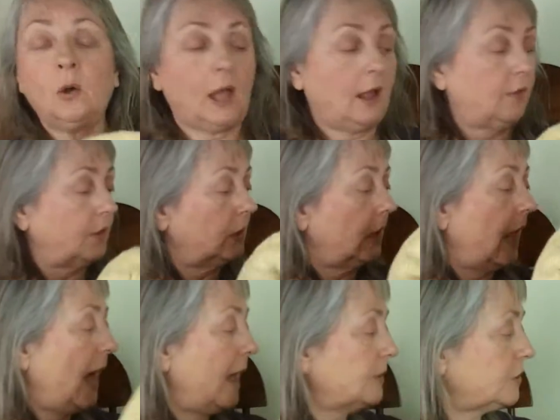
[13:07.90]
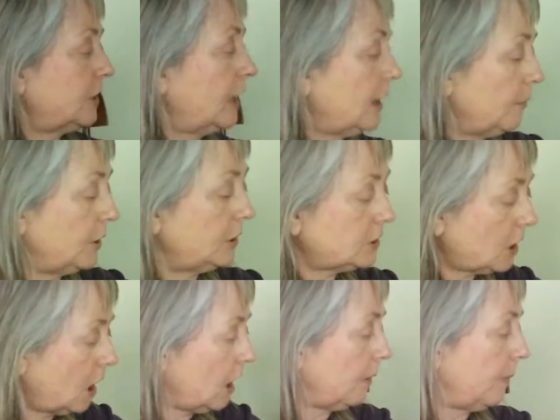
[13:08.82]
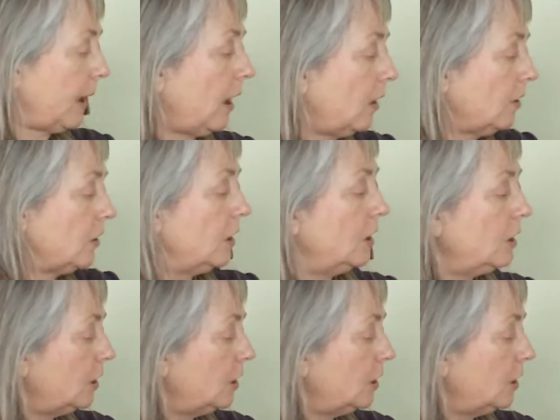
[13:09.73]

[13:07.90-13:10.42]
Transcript: Okay, the last thing I'm going to talk about,